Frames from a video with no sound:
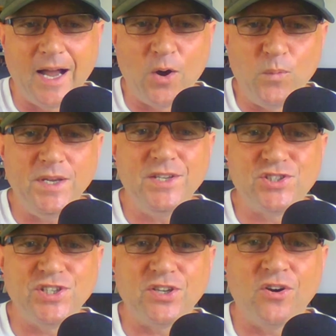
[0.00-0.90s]
a wee
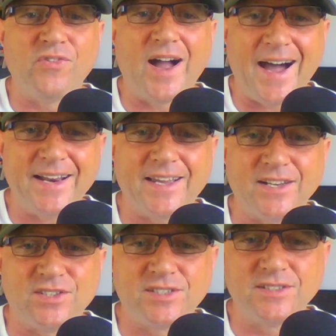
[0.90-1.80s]
streak of
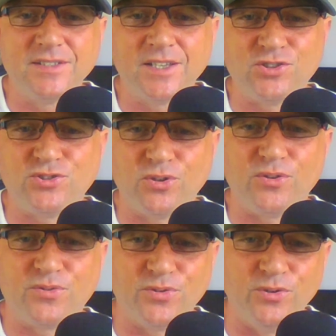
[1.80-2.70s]
arrogance has
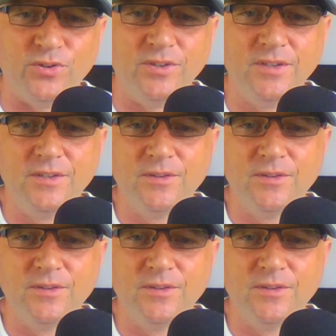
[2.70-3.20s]
shone through